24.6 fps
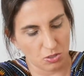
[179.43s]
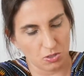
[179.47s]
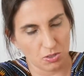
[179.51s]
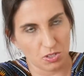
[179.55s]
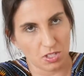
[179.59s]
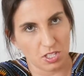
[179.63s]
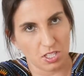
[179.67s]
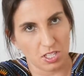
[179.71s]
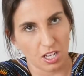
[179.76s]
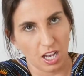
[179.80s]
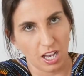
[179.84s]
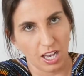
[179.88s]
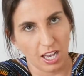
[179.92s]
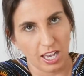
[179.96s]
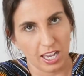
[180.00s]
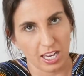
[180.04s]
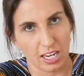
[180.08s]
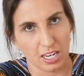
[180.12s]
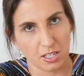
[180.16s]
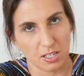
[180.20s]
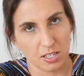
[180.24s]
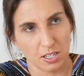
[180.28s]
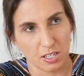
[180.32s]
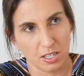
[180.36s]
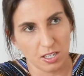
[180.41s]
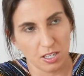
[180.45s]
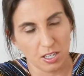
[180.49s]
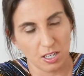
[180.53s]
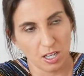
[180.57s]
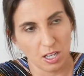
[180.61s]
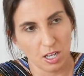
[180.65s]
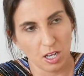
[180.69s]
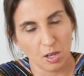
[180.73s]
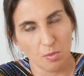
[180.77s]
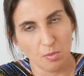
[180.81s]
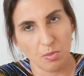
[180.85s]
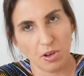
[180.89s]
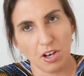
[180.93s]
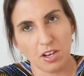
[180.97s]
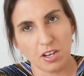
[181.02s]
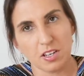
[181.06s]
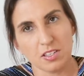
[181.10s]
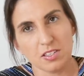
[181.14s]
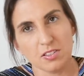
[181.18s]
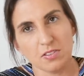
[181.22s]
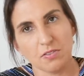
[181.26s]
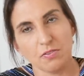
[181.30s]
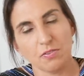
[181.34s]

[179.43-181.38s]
side pockets that